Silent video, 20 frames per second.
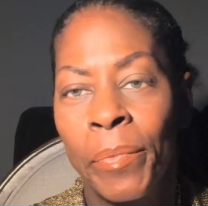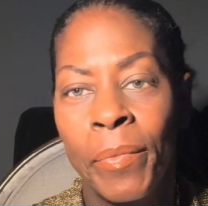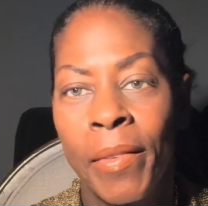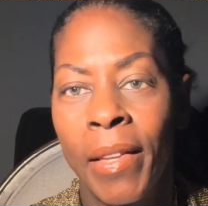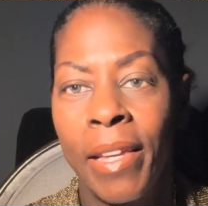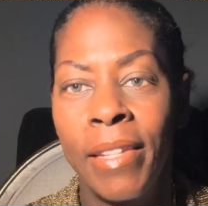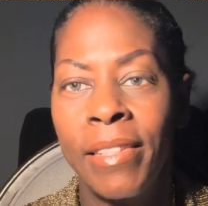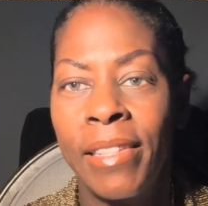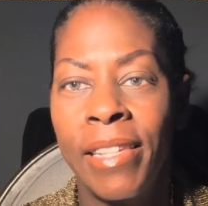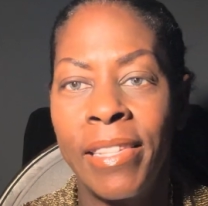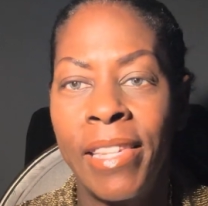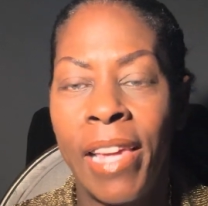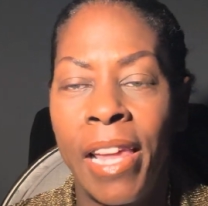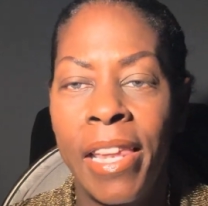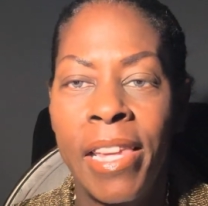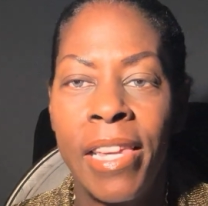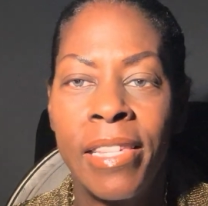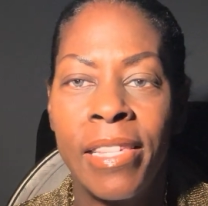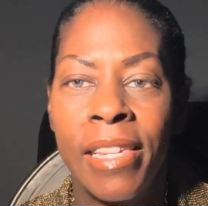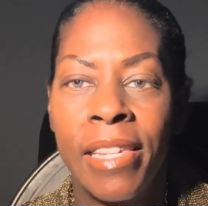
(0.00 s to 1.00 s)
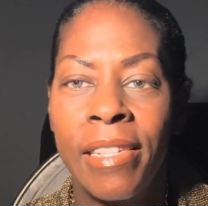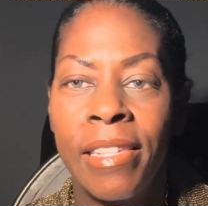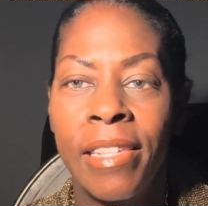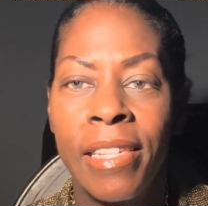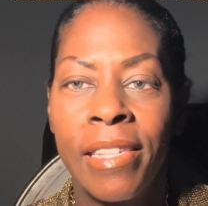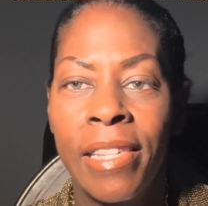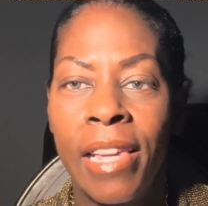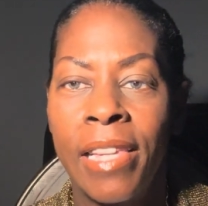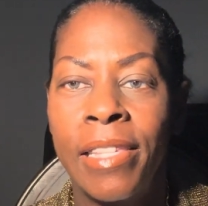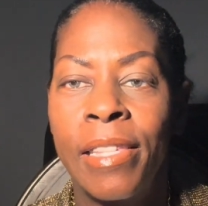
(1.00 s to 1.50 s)
It's just that easy. It's
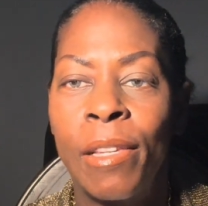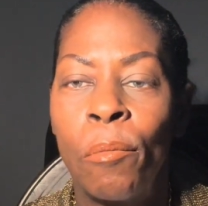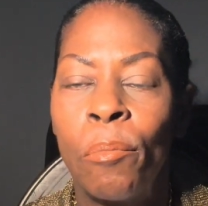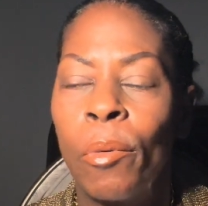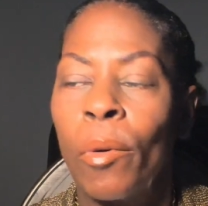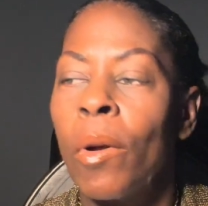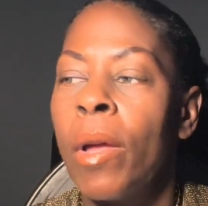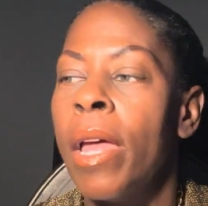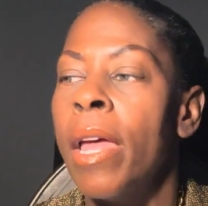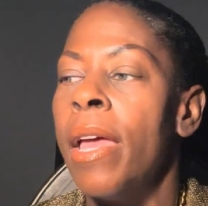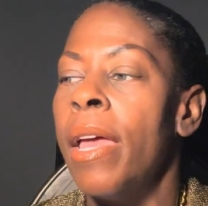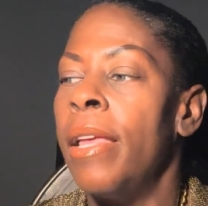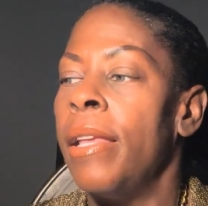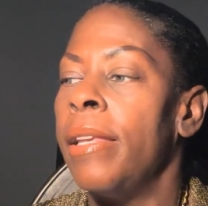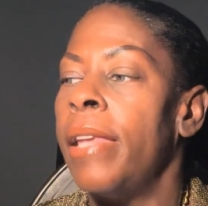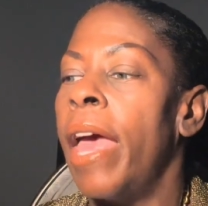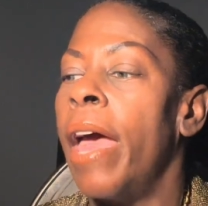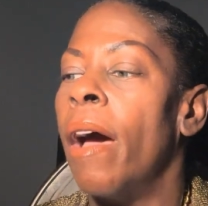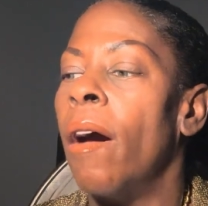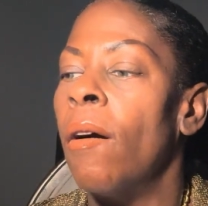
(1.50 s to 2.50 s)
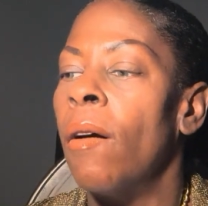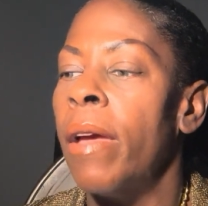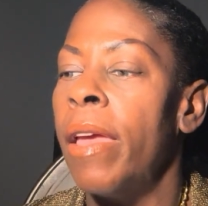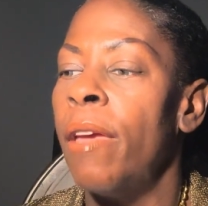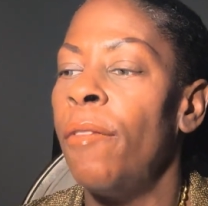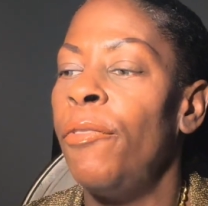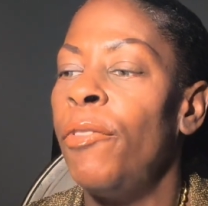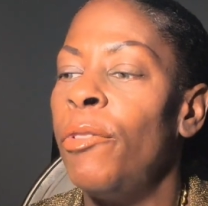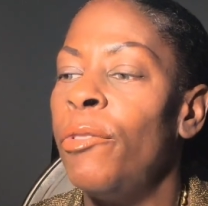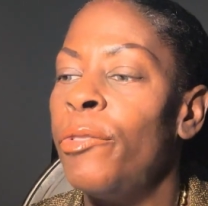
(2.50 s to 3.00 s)
just that simple. Now,
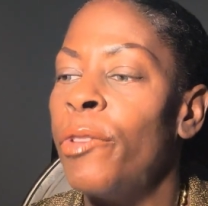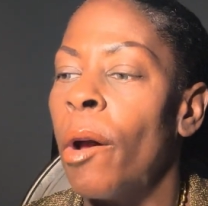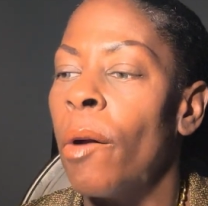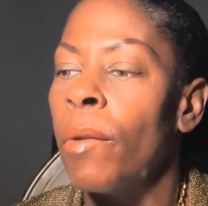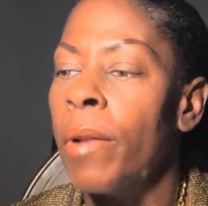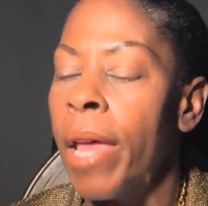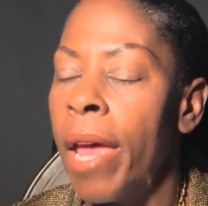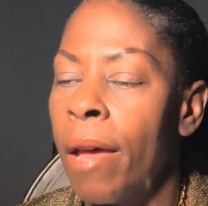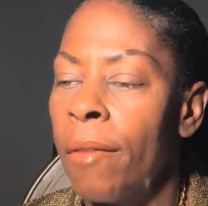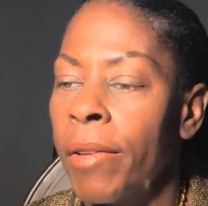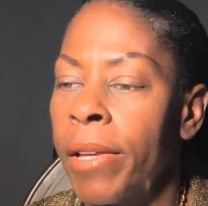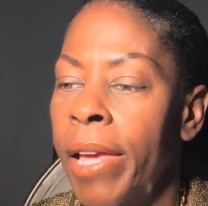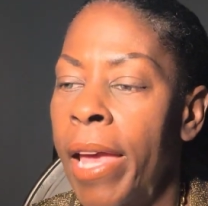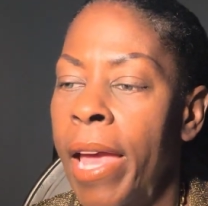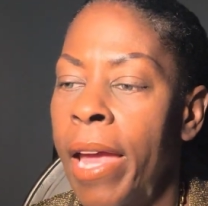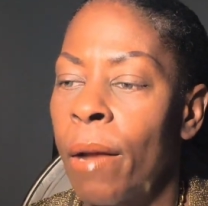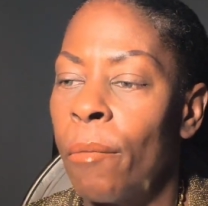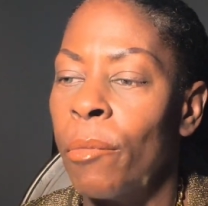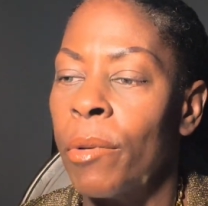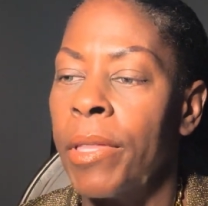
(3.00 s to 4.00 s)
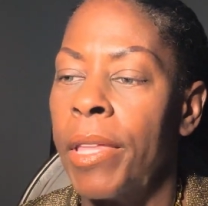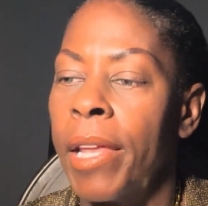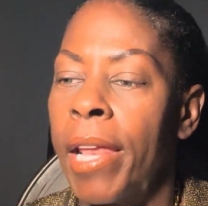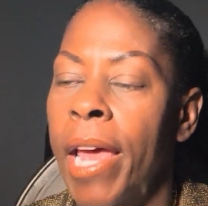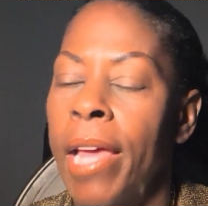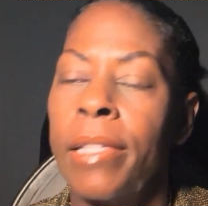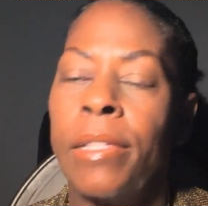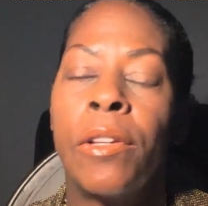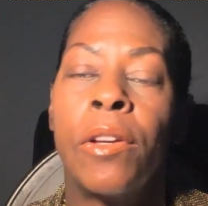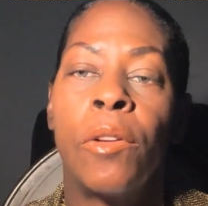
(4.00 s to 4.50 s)
if you don't have a camera that
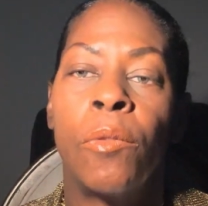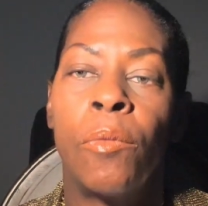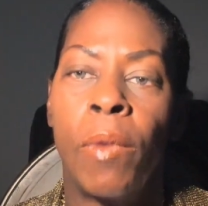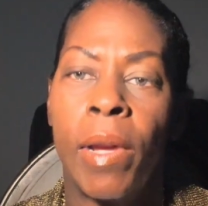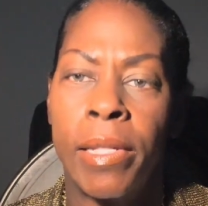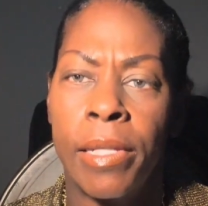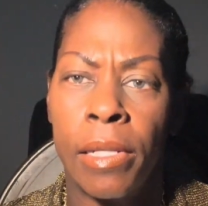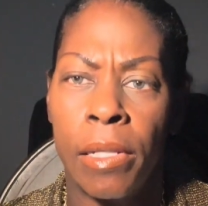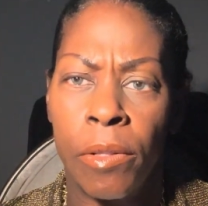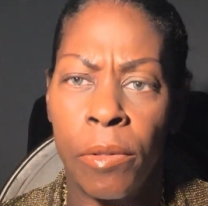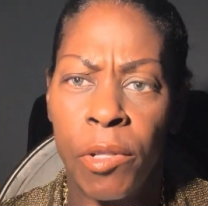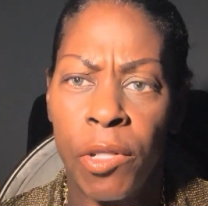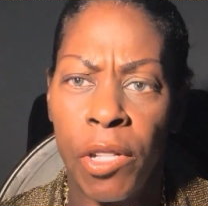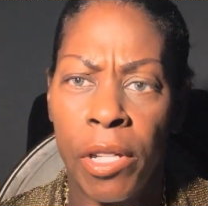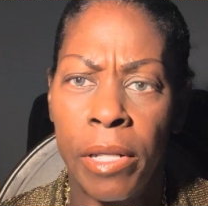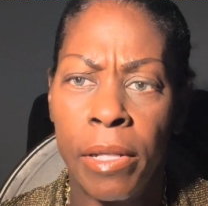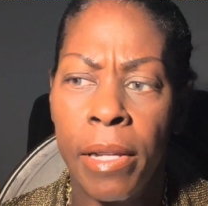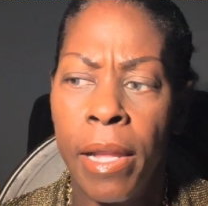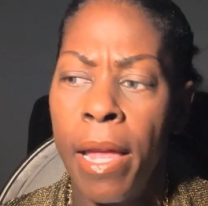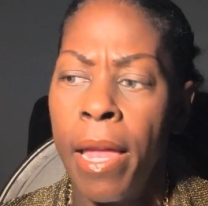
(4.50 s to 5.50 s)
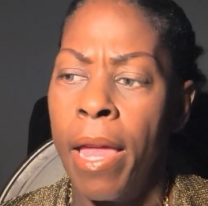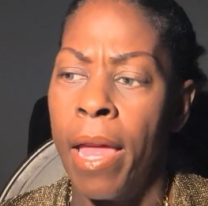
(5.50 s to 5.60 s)
has good resolution